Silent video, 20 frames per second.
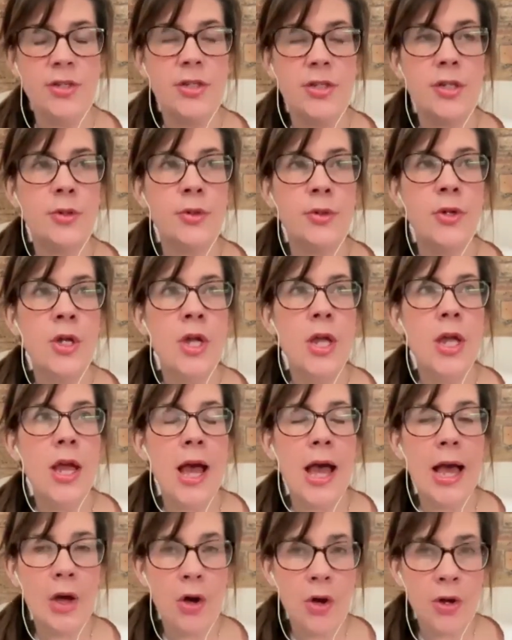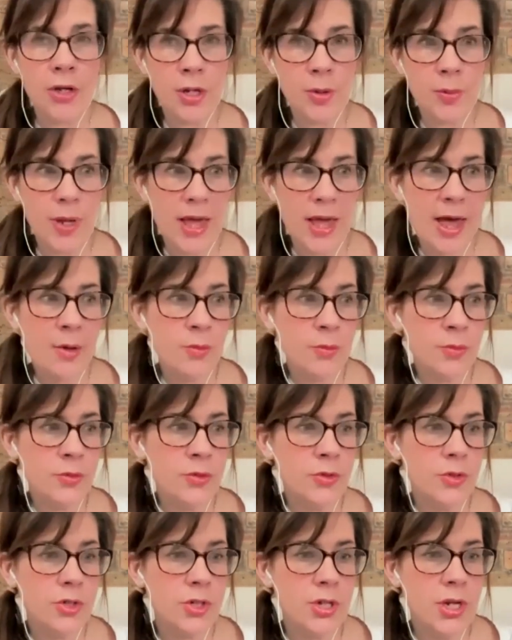So I got a new
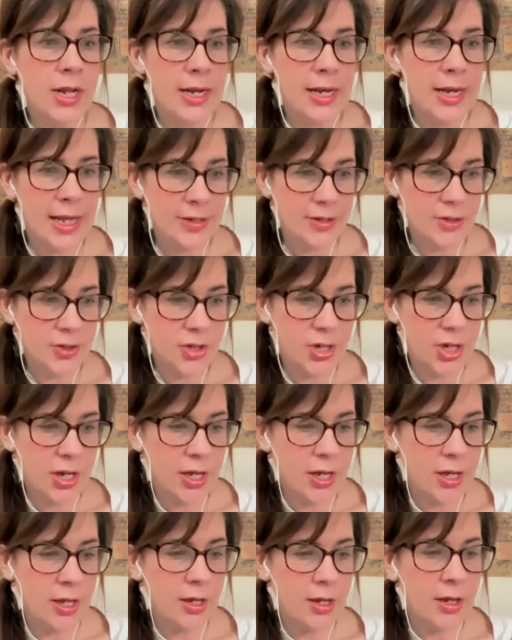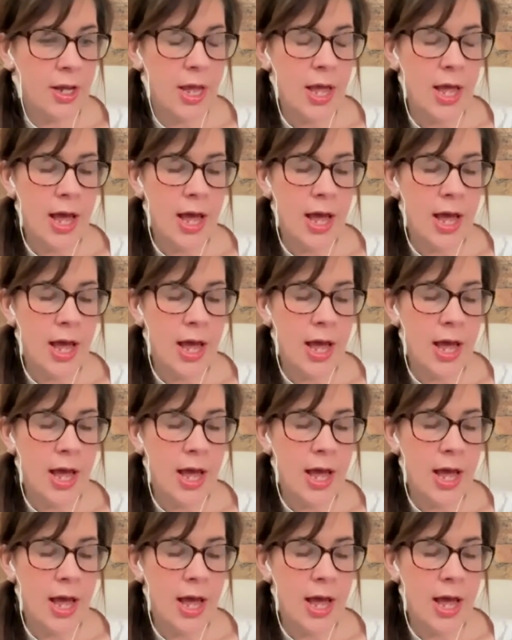accountant last year,